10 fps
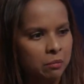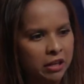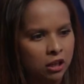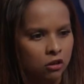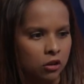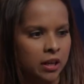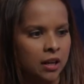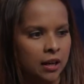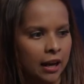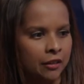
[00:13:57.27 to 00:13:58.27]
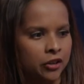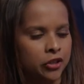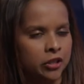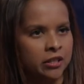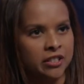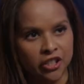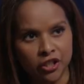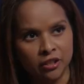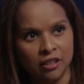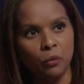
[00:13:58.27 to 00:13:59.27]
be looking at the
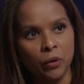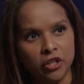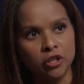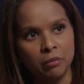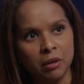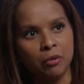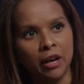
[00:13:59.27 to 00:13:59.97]
jurisdictions that we should be mm-hmm.